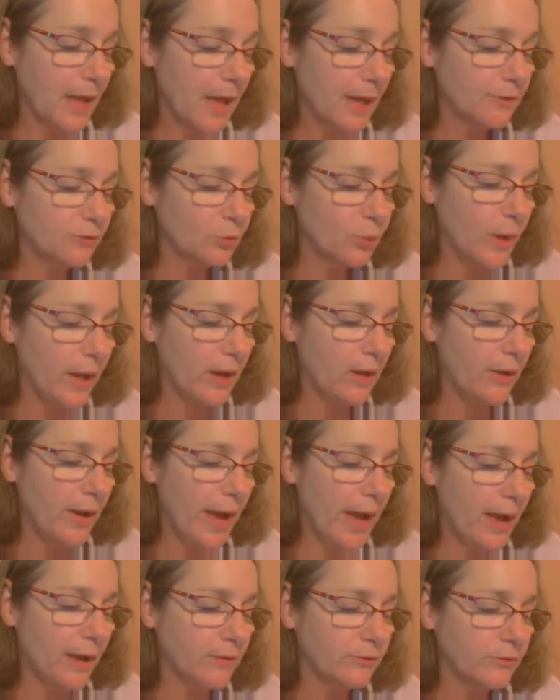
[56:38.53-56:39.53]
as well
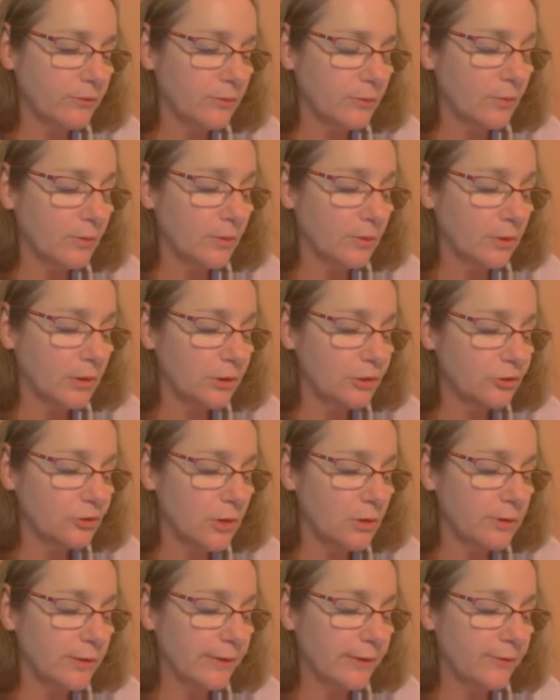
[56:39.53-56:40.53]
as
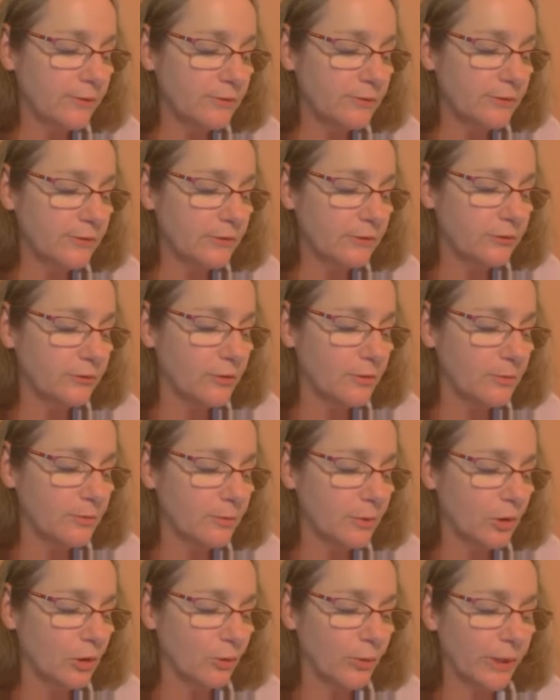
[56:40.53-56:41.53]
controlling the
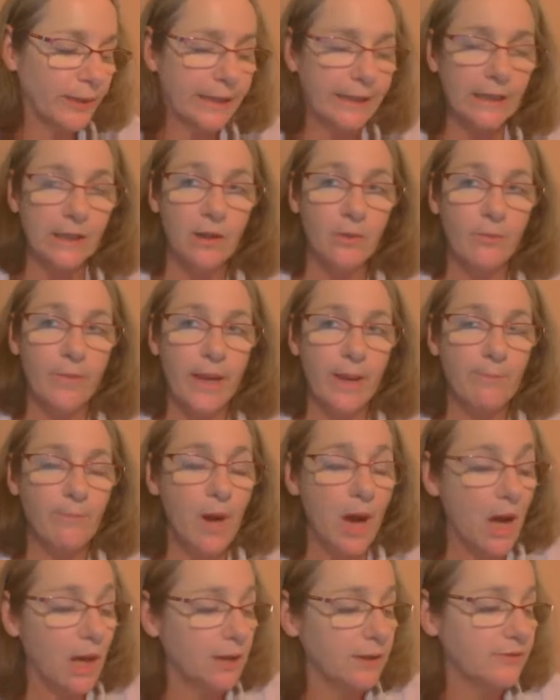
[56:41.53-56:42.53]
system, curriculum, and
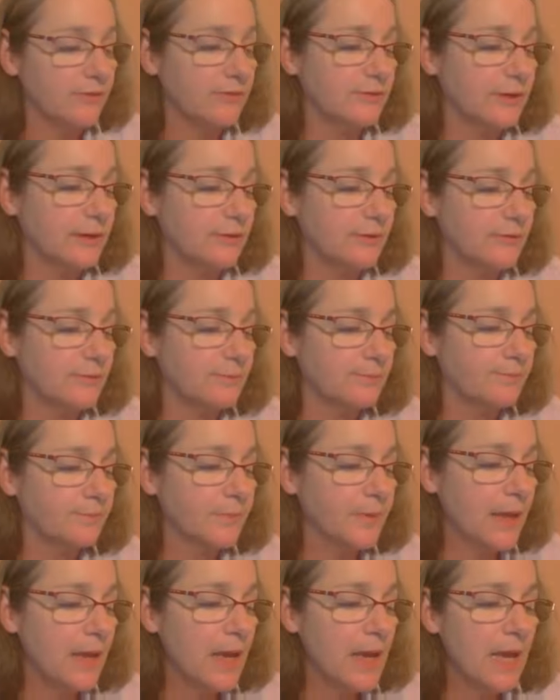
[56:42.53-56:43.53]
policies.
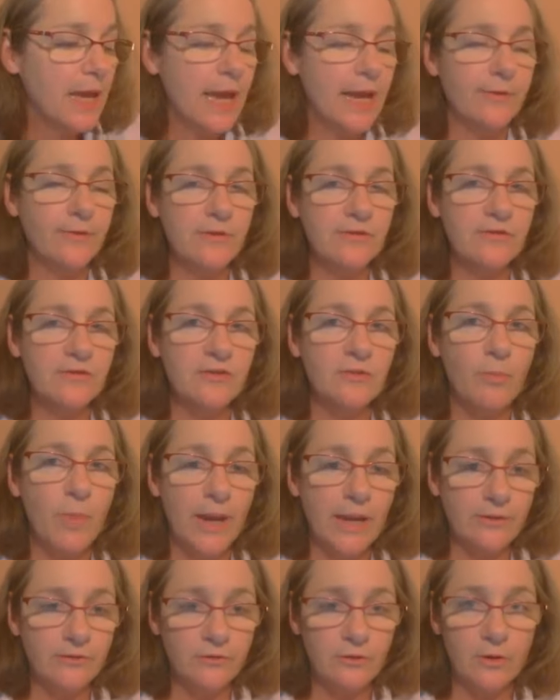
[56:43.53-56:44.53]
And this is
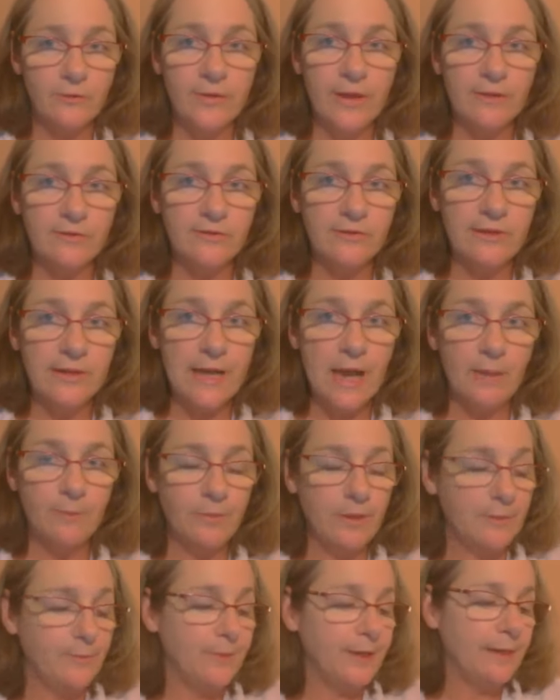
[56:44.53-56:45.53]
based on that
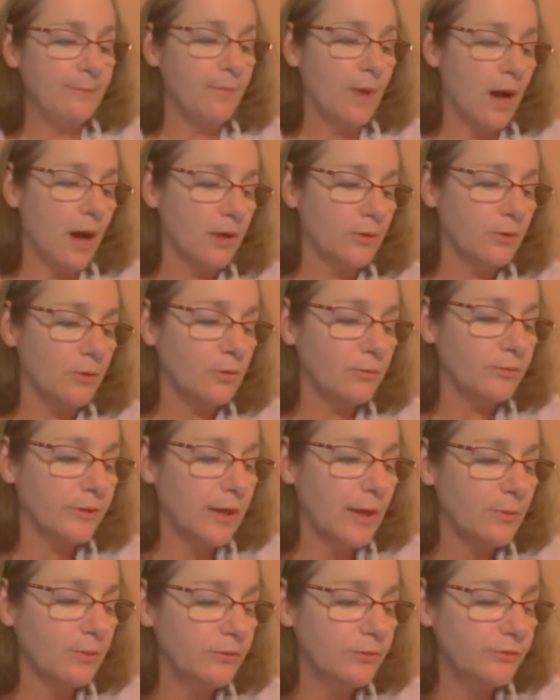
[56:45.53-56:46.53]
CIPP model that
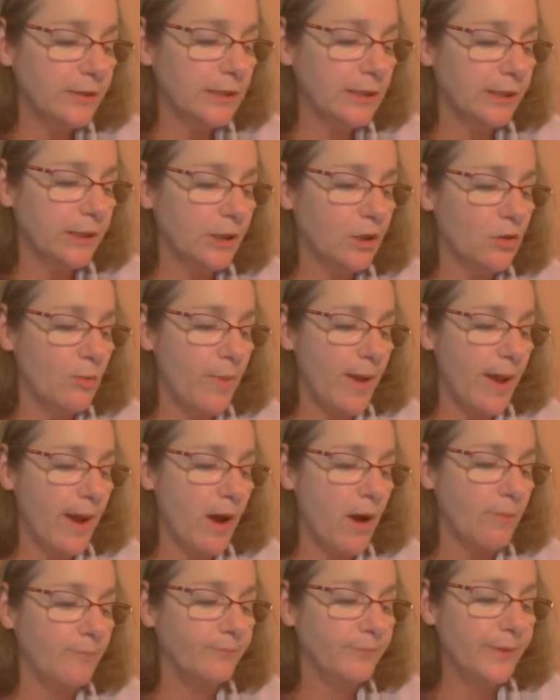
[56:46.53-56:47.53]
I was telling you about.